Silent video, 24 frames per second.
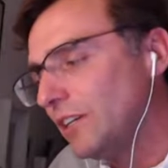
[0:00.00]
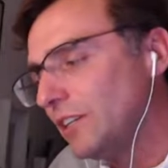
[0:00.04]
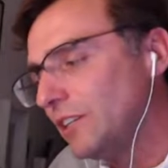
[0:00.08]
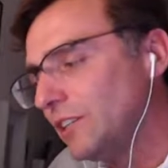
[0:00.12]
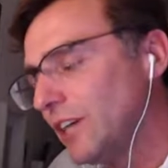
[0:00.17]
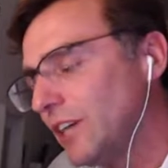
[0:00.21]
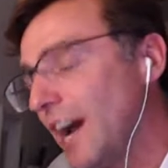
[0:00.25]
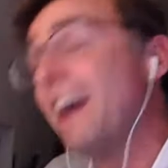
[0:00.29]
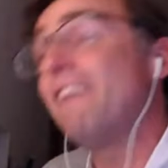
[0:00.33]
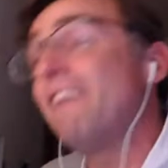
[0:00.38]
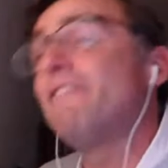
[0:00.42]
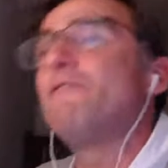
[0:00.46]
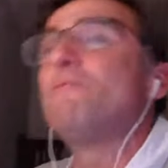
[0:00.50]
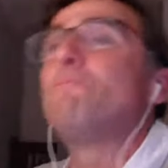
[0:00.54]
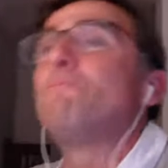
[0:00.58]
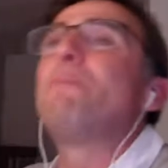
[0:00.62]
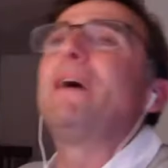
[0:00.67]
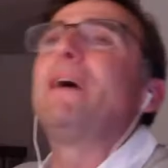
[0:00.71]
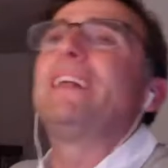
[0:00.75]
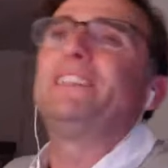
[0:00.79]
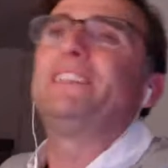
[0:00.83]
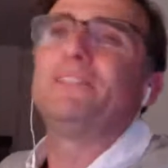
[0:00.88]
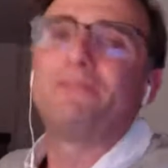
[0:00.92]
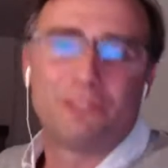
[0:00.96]
have a
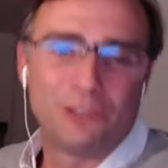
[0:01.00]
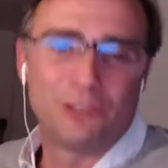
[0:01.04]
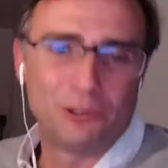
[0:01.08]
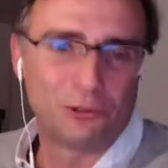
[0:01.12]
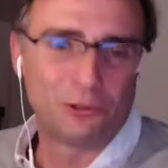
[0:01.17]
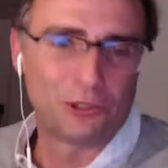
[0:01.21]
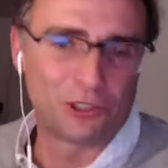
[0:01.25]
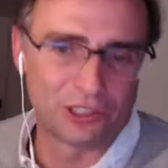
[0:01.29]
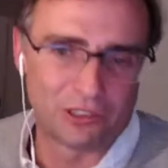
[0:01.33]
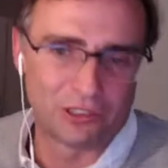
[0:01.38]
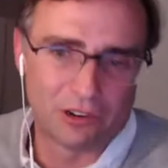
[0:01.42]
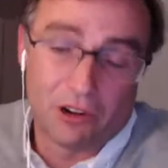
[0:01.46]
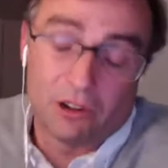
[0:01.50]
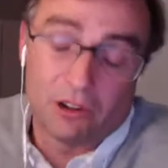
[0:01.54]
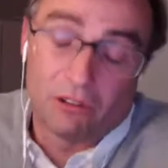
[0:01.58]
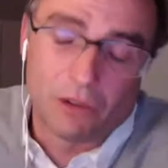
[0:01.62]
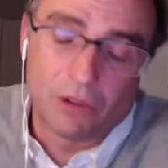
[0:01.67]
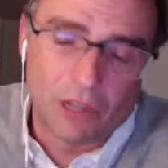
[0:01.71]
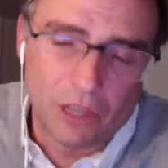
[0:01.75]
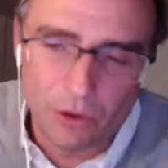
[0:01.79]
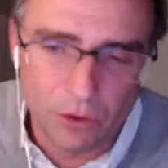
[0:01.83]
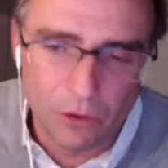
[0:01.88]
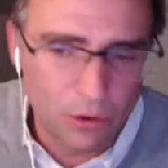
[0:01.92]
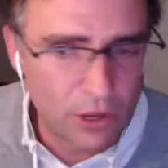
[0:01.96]
better future. No,
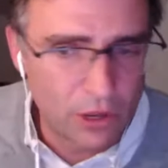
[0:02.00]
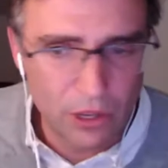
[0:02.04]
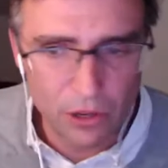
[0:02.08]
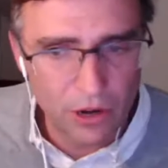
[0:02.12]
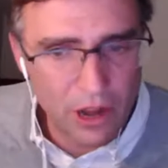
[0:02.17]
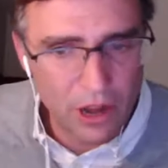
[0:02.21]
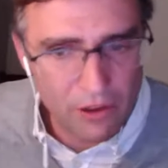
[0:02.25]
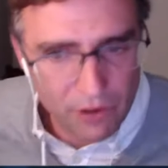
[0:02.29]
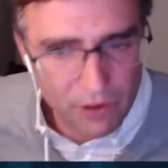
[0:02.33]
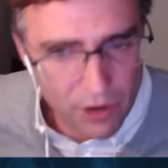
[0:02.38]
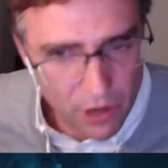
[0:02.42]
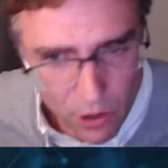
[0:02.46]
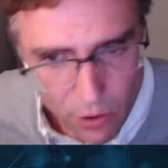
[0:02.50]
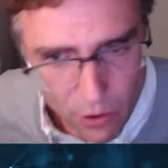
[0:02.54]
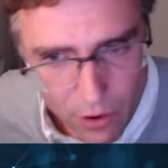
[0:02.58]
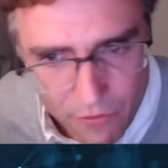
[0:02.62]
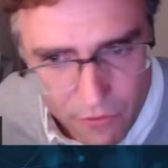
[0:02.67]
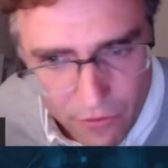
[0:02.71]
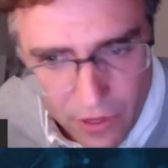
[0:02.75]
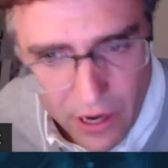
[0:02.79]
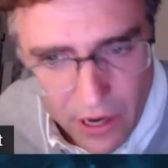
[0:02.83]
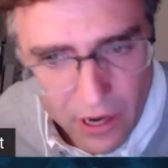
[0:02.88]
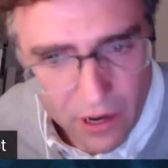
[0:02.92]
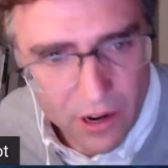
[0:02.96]
you never know if
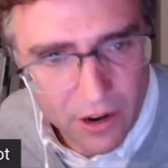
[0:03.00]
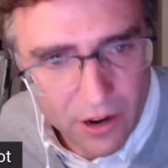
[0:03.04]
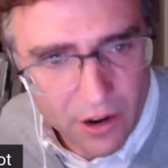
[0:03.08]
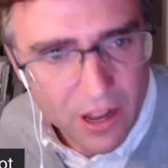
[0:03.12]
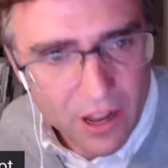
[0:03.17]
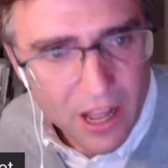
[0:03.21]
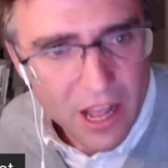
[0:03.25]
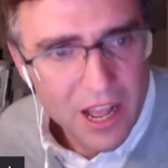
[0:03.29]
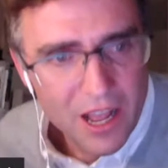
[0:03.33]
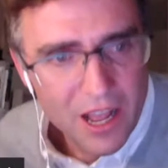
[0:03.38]
they're gonna